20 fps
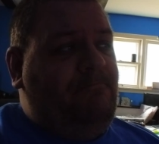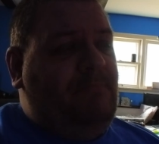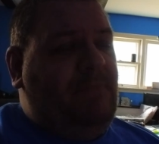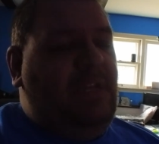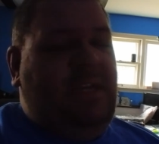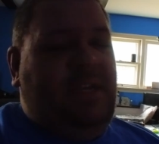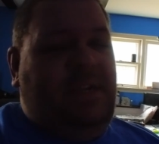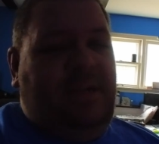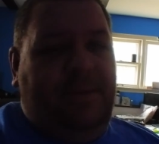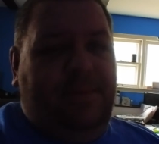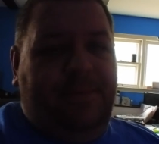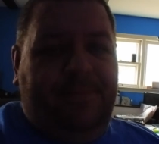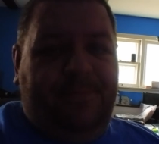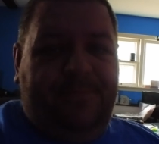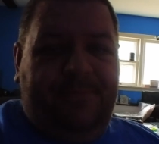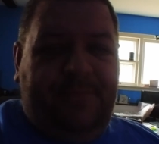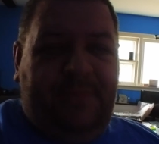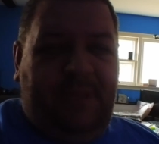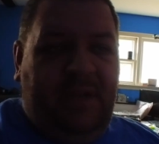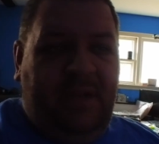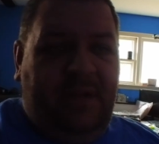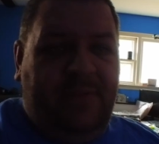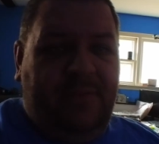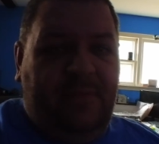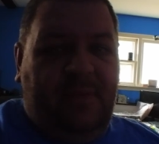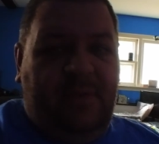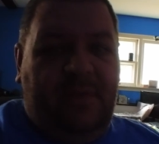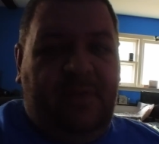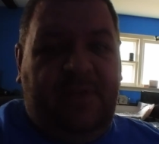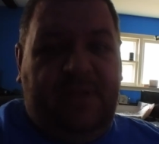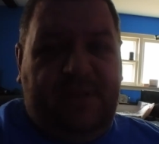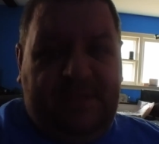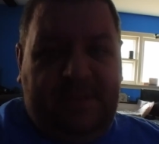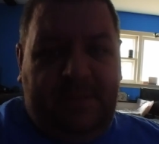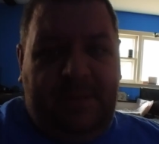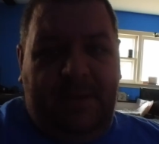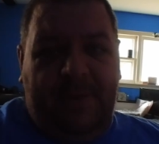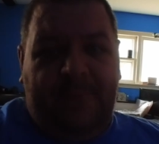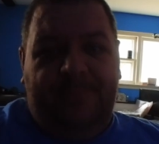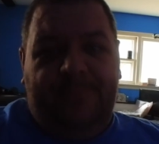I don't know. Let's figure
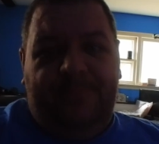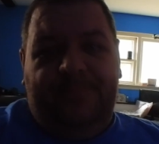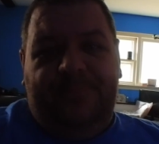something out.